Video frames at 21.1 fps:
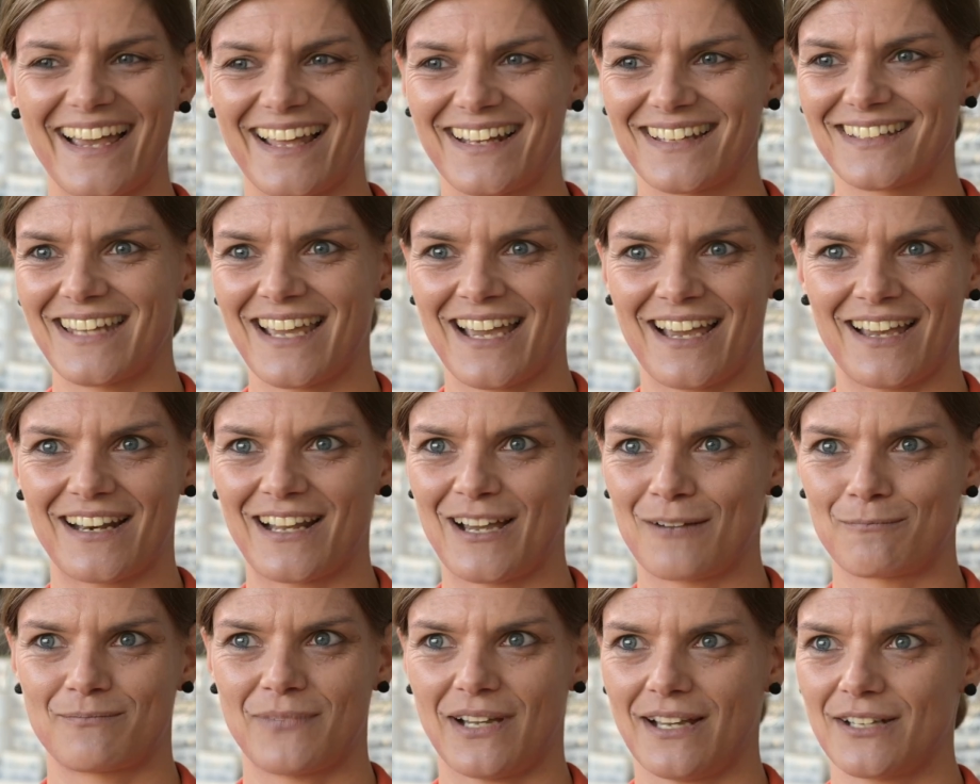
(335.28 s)
And yeah, and
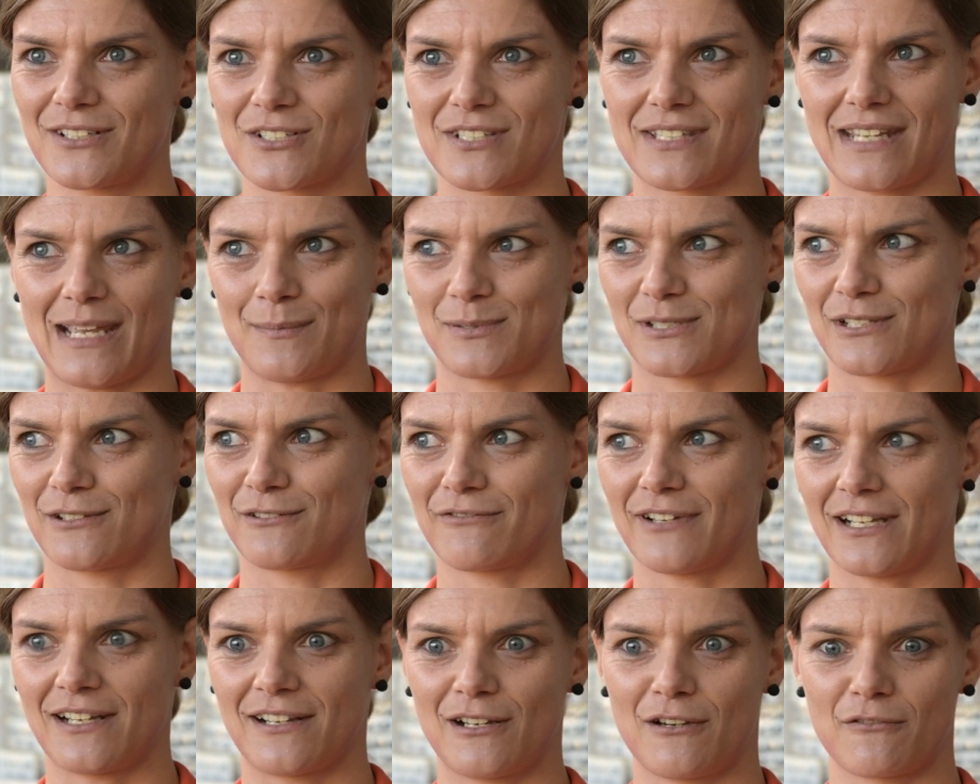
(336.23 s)
I just absolutely
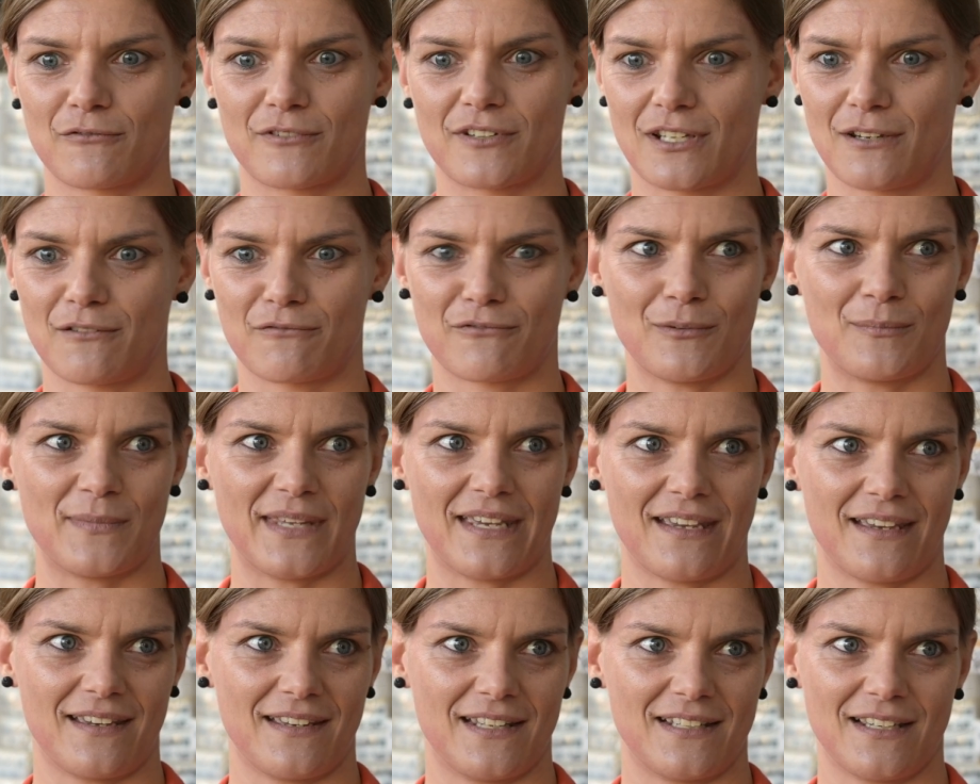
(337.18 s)
fell in love with it from
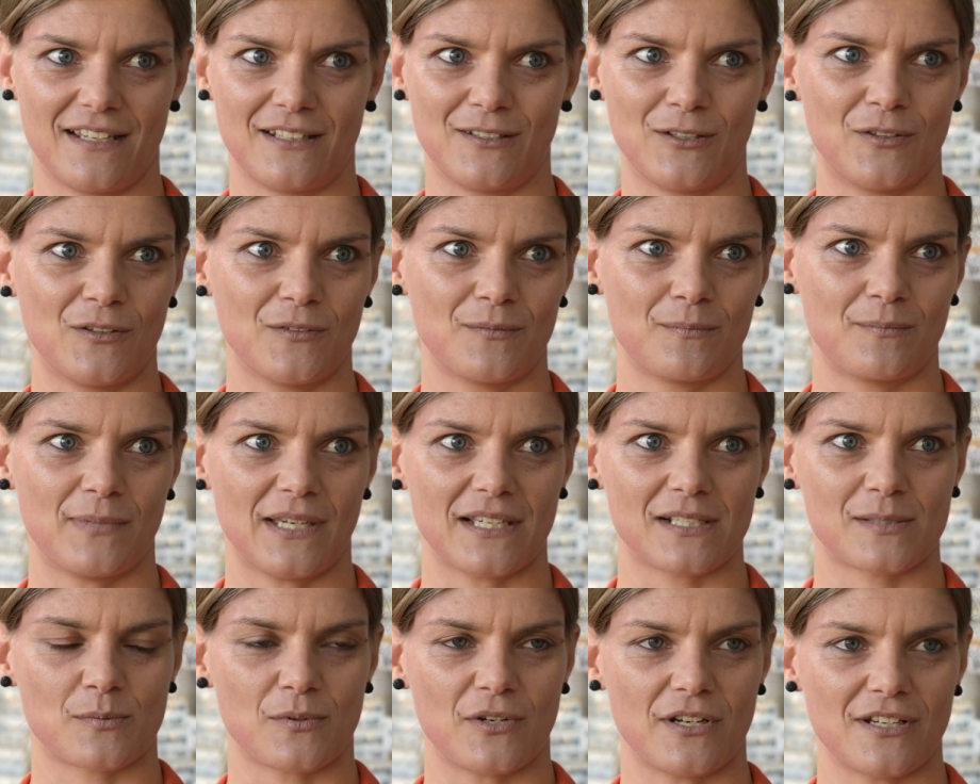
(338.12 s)
there. And I knew
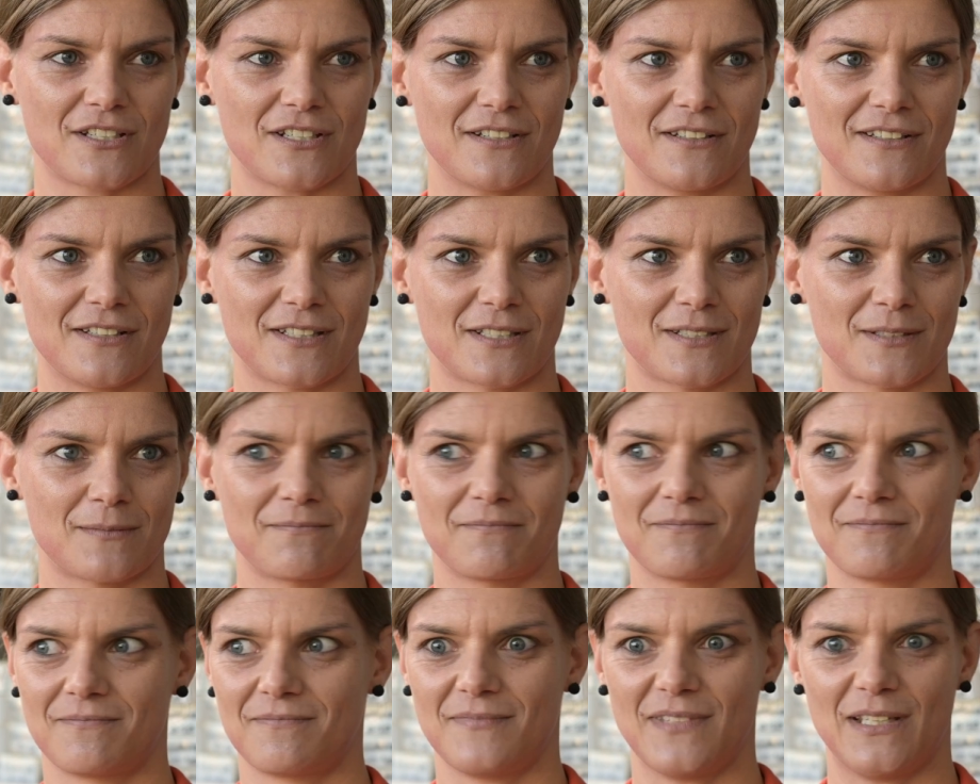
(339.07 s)
exploration is
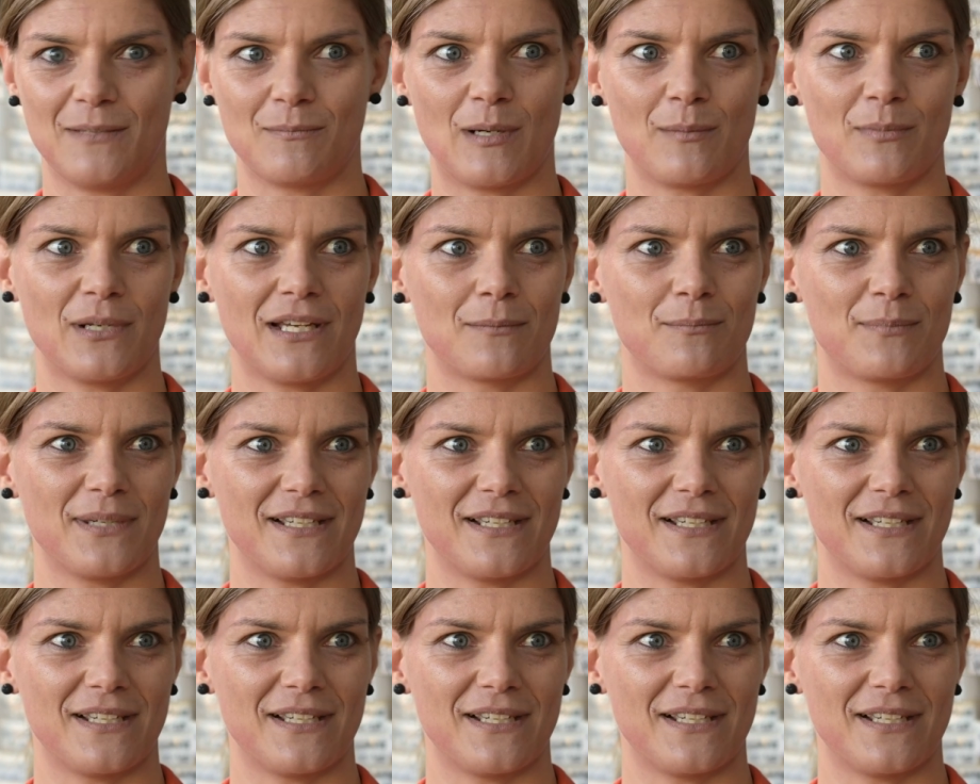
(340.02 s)
in my blood,